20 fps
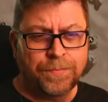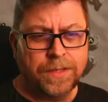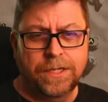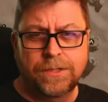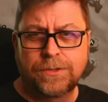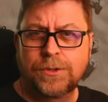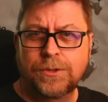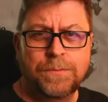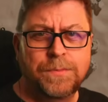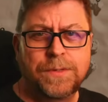
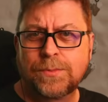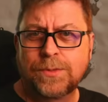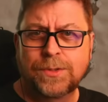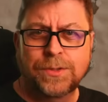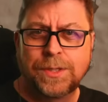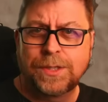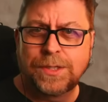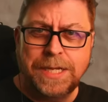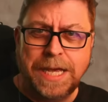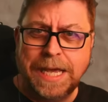assumed it was
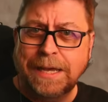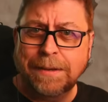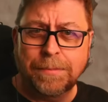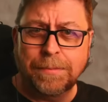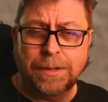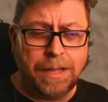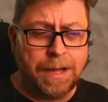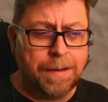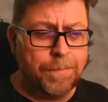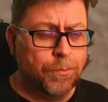going to take them
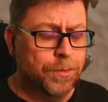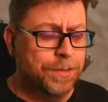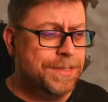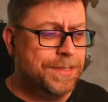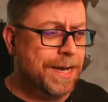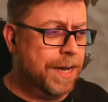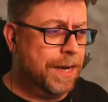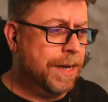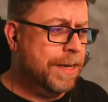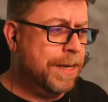a lot more
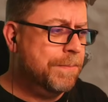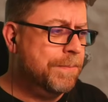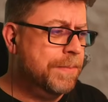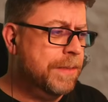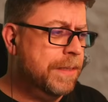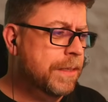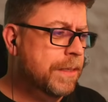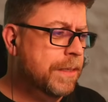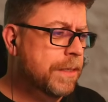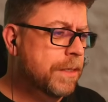time
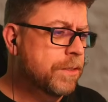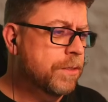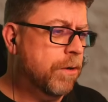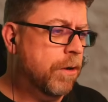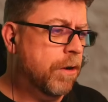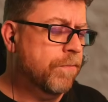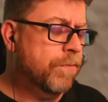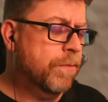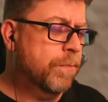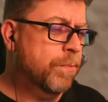to
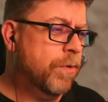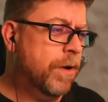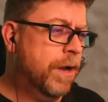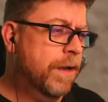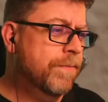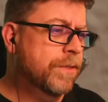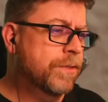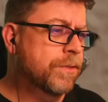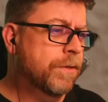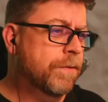offer
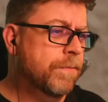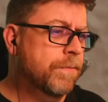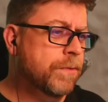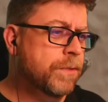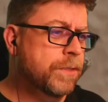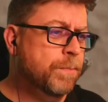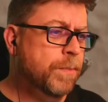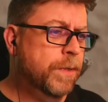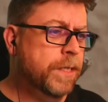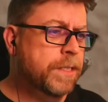private
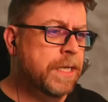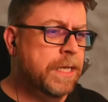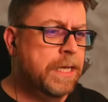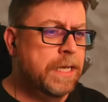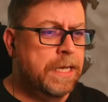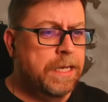servers, but